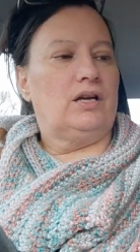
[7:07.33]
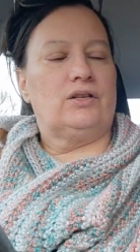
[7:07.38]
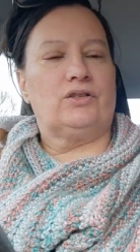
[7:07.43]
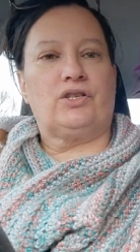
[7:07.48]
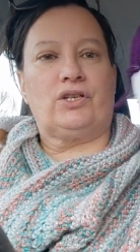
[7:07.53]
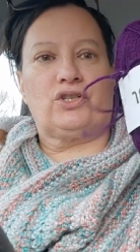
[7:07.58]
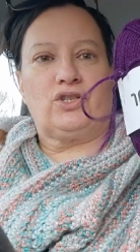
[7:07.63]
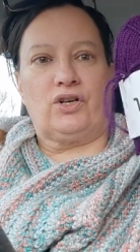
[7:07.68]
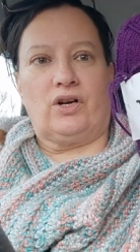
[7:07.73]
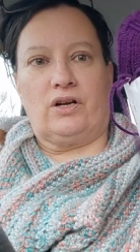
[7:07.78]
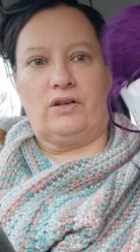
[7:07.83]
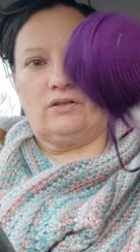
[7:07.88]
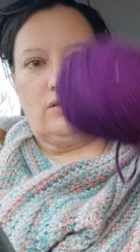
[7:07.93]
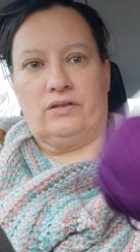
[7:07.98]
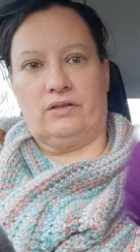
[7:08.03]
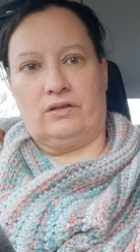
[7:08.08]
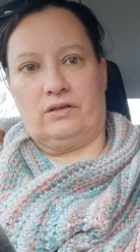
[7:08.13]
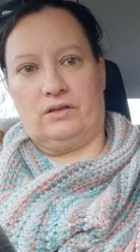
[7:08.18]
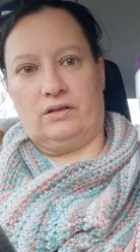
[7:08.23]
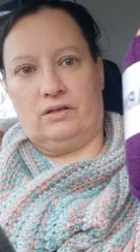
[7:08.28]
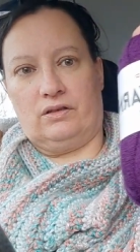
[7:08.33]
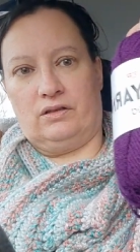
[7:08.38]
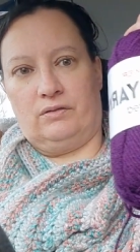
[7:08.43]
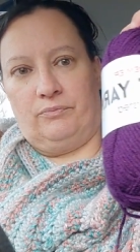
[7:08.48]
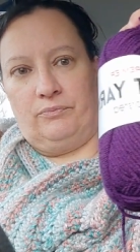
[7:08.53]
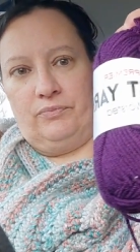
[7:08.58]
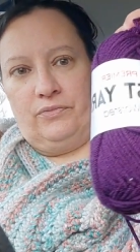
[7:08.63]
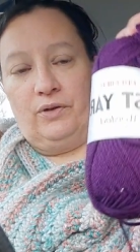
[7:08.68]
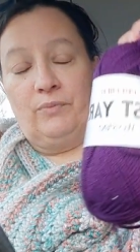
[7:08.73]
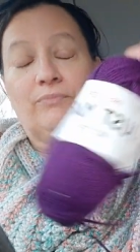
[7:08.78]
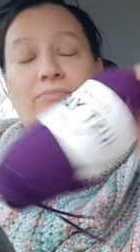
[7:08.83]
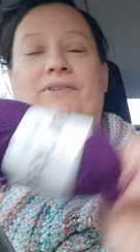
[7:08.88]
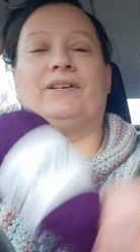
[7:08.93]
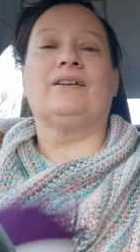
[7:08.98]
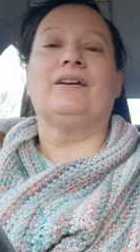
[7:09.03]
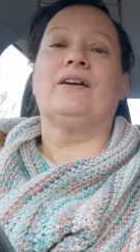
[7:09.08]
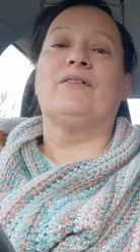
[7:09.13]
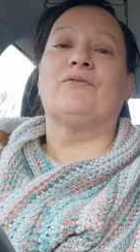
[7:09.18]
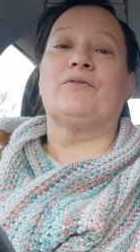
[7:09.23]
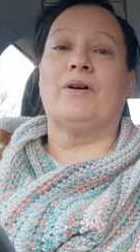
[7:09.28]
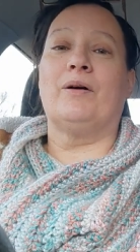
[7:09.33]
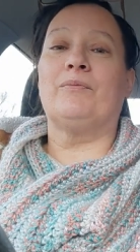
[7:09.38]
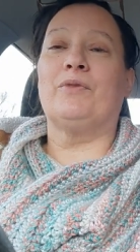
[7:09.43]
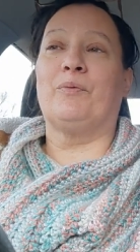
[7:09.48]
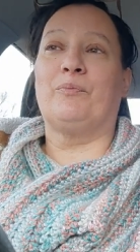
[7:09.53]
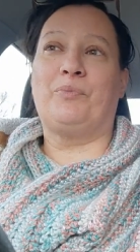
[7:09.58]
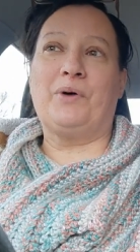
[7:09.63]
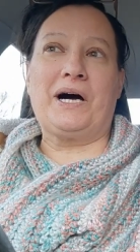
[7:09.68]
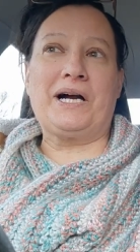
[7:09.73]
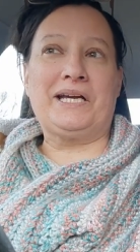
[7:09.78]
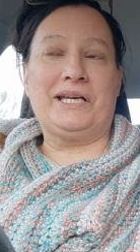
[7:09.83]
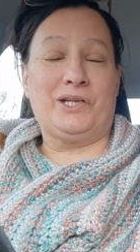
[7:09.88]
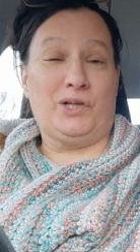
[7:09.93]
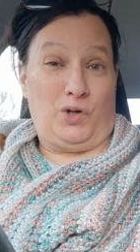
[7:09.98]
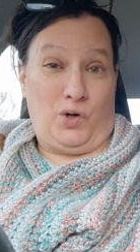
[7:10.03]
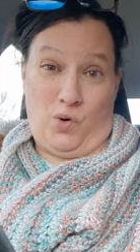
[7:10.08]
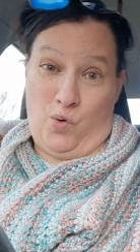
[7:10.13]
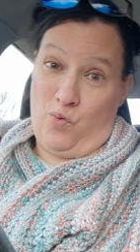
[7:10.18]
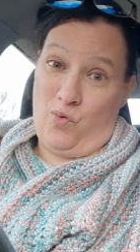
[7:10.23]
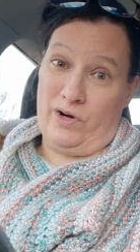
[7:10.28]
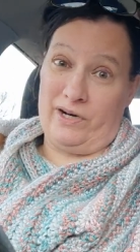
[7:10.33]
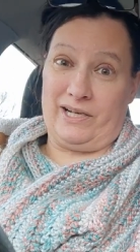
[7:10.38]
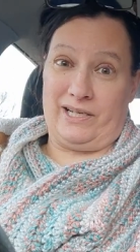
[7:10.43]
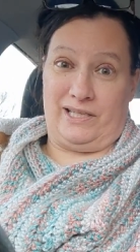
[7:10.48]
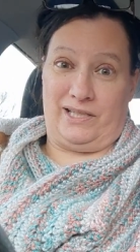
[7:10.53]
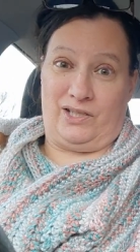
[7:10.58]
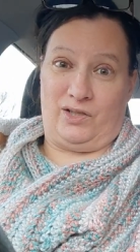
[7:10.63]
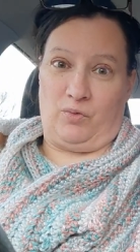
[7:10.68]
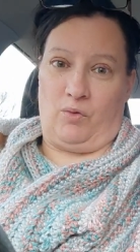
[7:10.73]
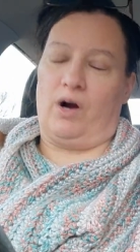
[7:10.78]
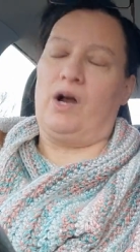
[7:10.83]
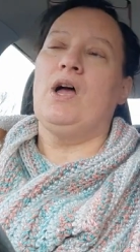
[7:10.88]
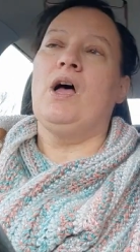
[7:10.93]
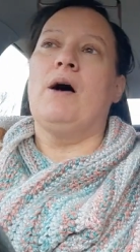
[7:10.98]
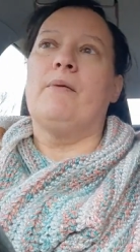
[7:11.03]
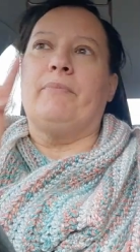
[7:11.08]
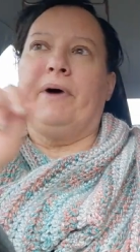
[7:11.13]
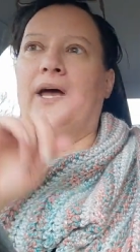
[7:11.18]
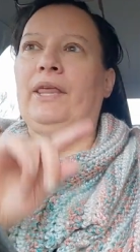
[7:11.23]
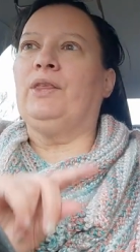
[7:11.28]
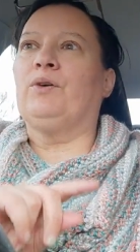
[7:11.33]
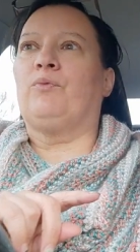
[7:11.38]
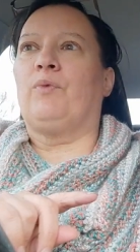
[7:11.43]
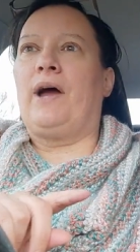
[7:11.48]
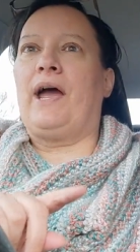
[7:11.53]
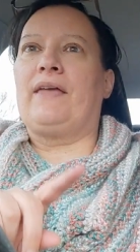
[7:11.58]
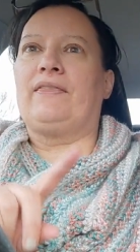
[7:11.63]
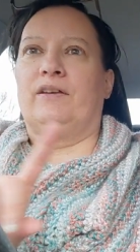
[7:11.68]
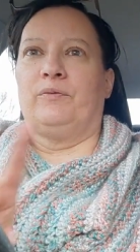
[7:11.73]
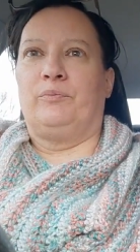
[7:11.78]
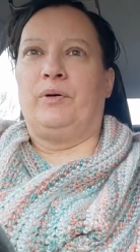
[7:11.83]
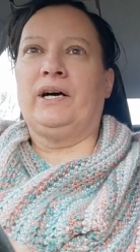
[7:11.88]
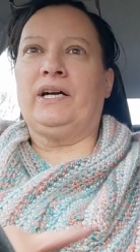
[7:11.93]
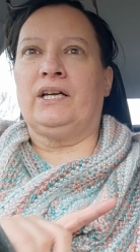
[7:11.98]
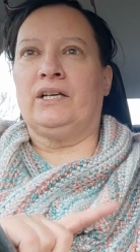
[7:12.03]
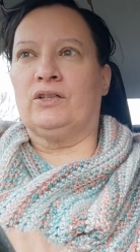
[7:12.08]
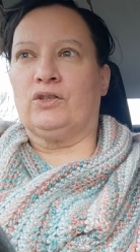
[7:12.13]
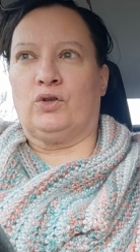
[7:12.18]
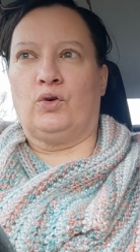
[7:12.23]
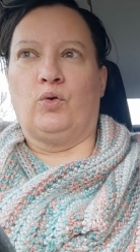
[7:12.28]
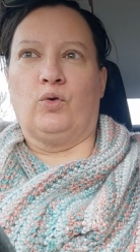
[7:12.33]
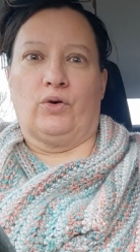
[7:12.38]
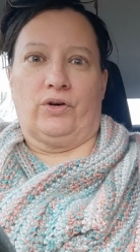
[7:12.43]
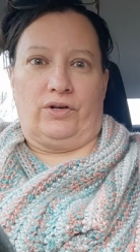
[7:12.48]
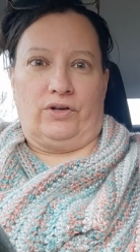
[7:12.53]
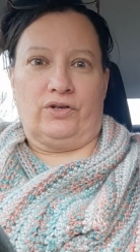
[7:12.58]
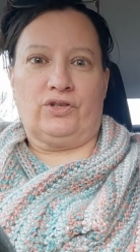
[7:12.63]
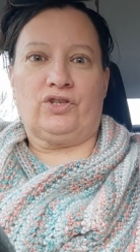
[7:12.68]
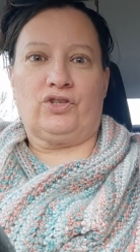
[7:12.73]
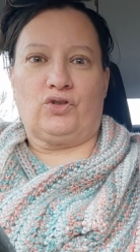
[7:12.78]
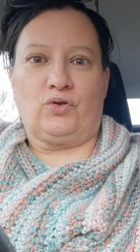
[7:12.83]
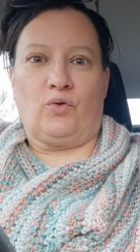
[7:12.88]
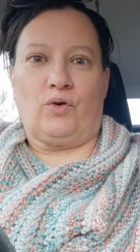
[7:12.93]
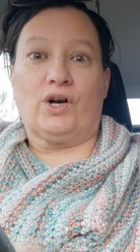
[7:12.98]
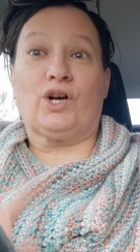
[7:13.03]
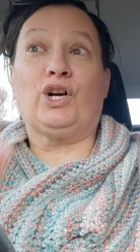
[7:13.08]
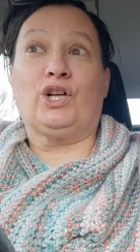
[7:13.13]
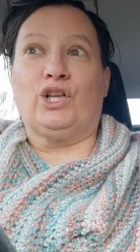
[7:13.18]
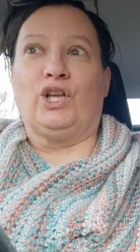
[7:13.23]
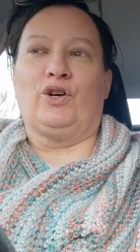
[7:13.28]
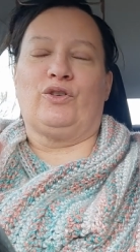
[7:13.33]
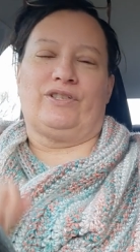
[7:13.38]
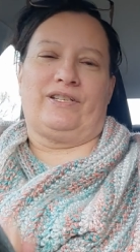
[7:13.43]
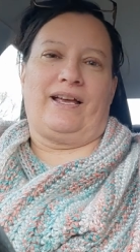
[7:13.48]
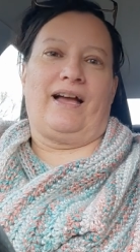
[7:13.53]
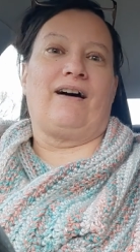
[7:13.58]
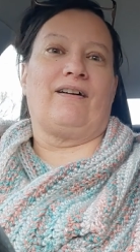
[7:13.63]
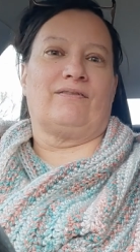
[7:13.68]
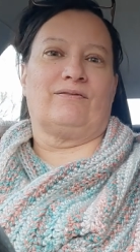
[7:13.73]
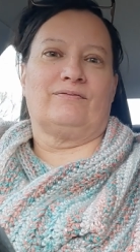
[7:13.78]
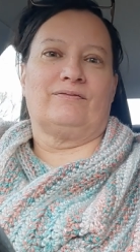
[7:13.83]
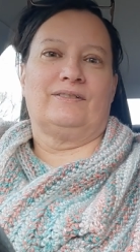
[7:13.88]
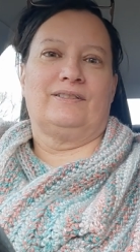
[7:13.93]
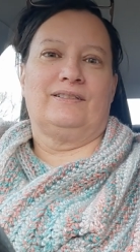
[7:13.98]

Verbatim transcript: Just earned the, the, from the buck and a quarter store. By the way, the buck and a quarter store closed down.